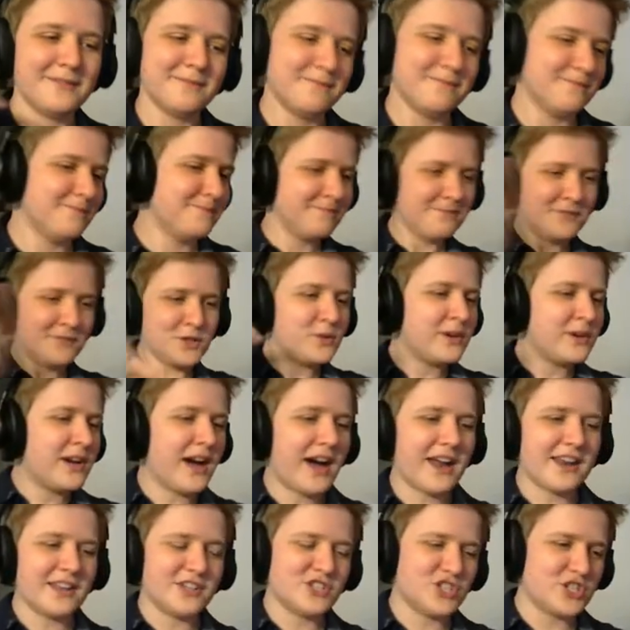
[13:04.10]
No, no. You
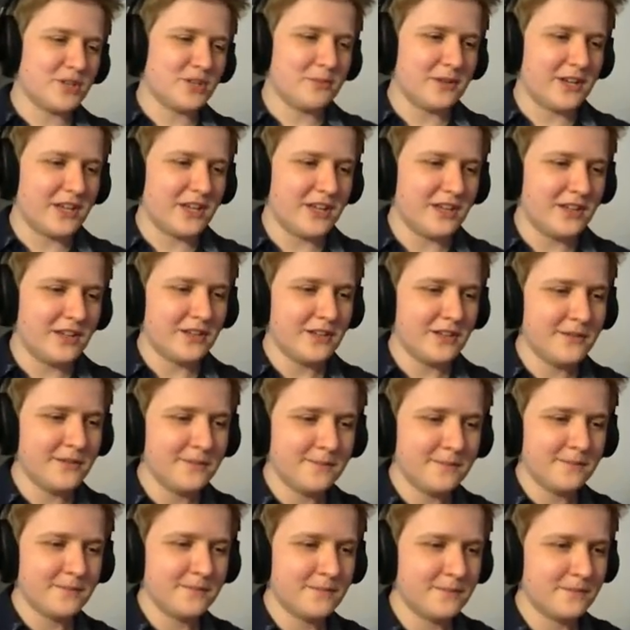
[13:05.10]
got it, Jiminy.
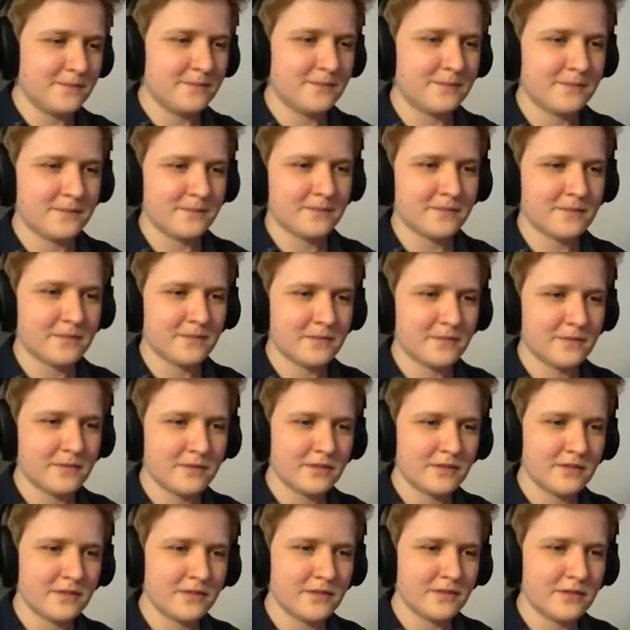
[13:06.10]
already started to
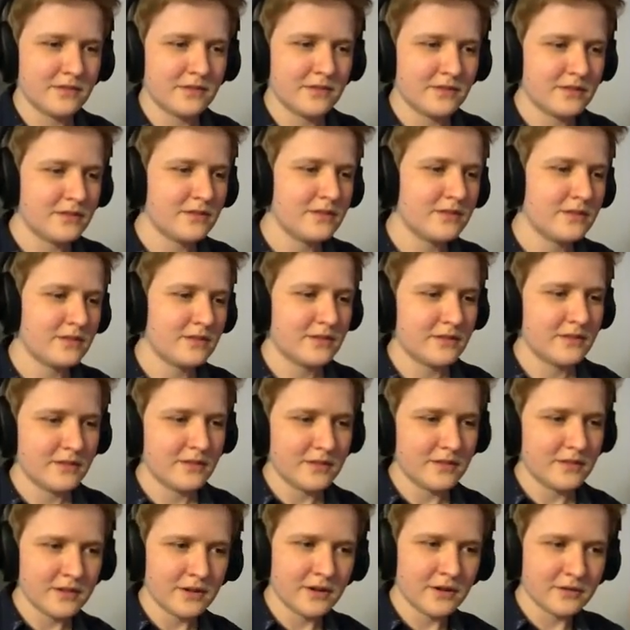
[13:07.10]
change the
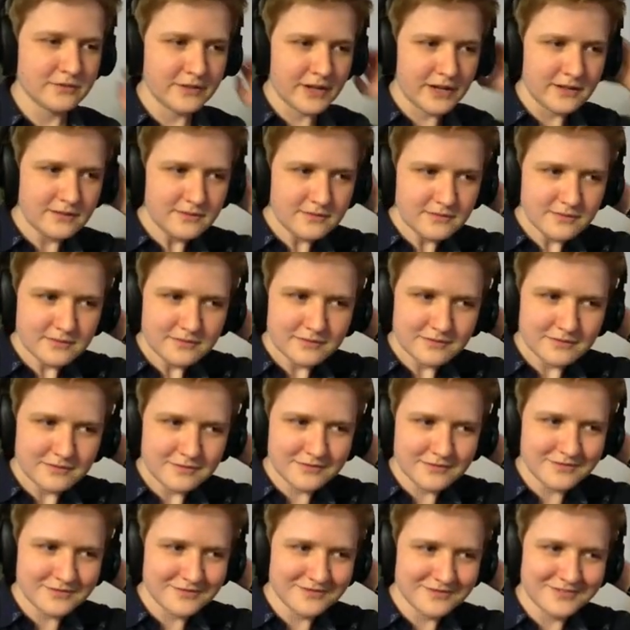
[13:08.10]
stories. All right. You are going
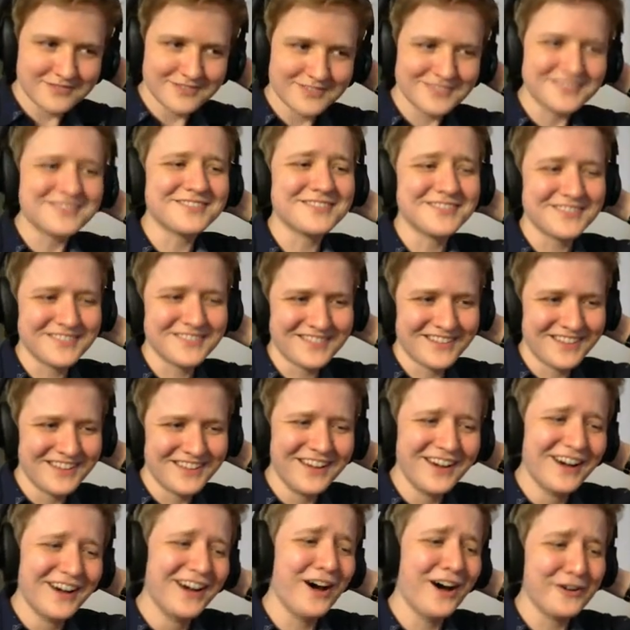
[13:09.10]
to have to travel
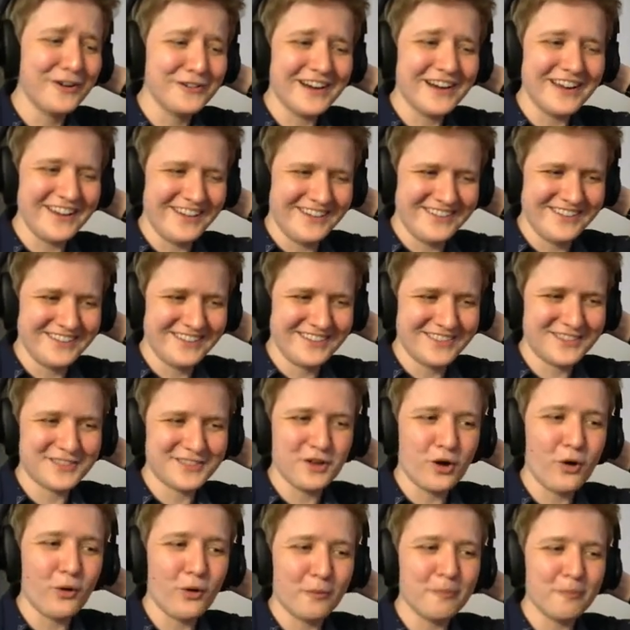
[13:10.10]
into the stories All right. to fix
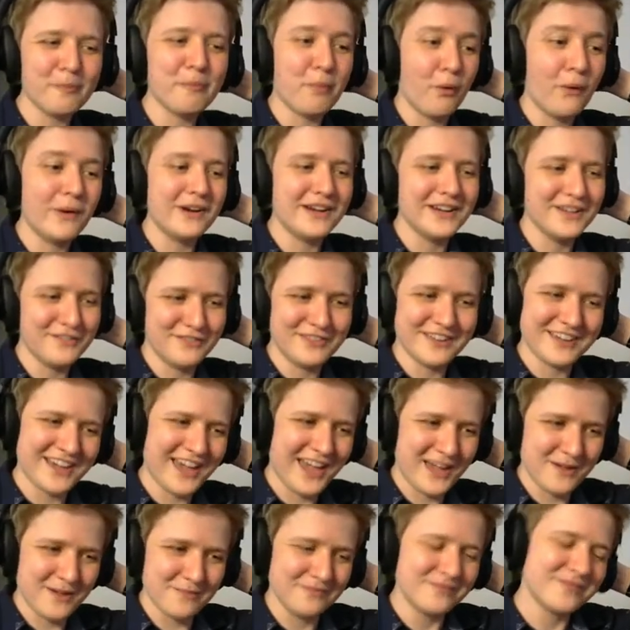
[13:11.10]
The them. whole point of the we
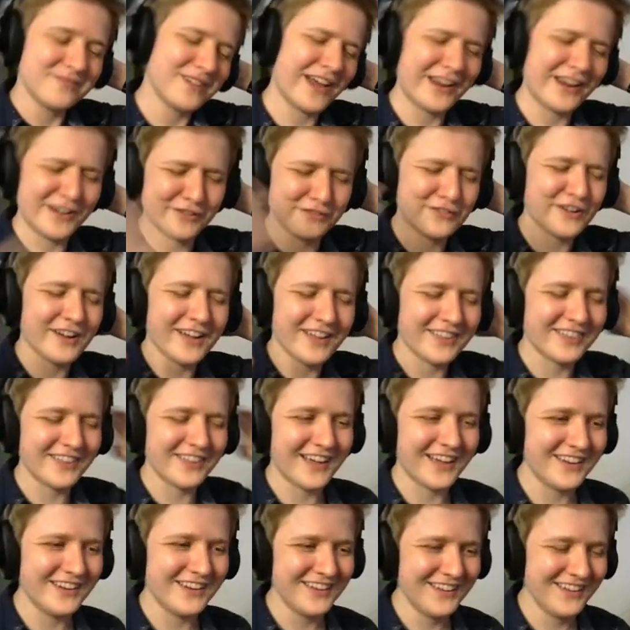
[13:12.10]
game. Kind of forgot
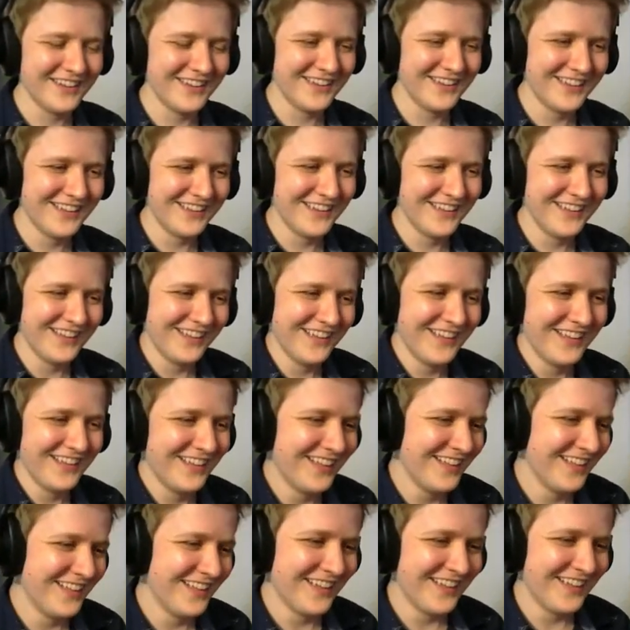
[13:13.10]
that.
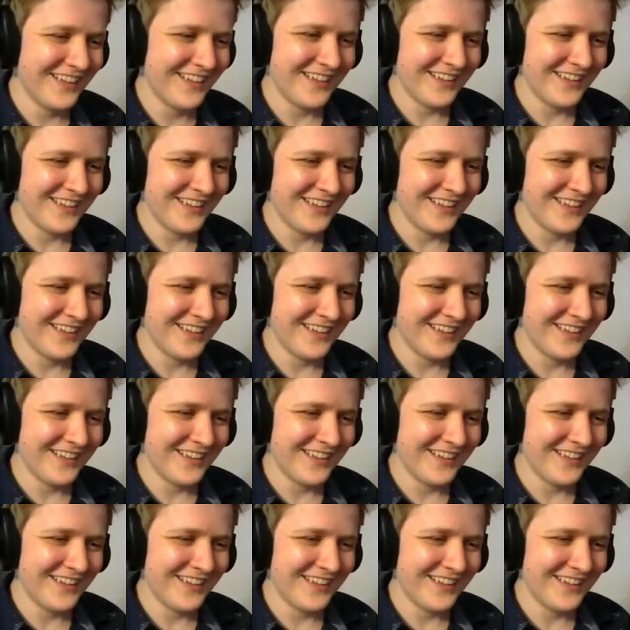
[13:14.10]
I,